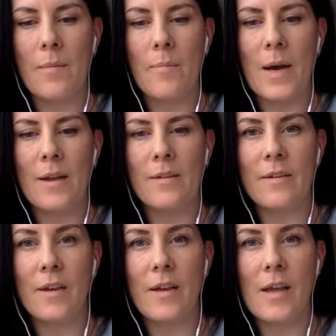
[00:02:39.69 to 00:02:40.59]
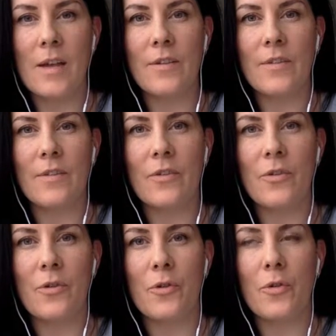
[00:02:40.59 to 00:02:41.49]
but it
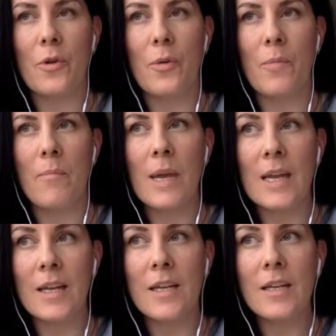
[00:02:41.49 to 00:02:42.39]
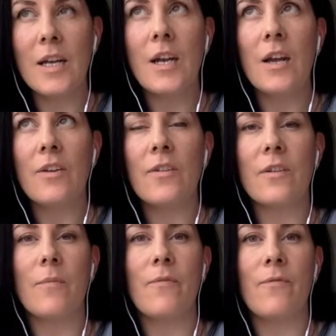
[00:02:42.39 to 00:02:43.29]
took me to
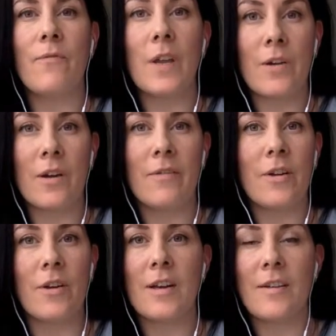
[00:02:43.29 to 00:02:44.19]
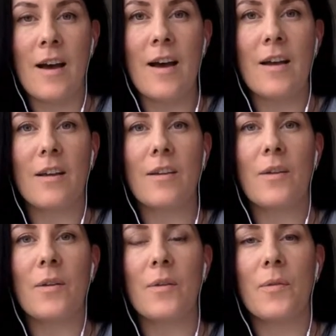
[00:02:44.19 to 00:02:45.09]
some very, very dark
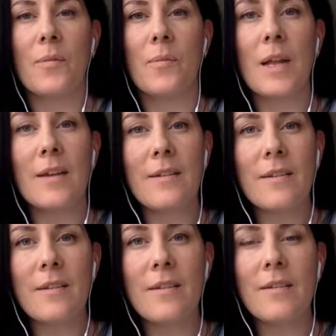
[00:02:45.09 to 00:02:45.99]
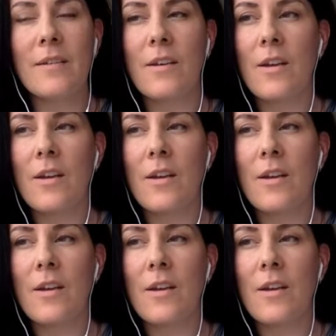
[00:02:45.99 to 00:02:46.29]
places,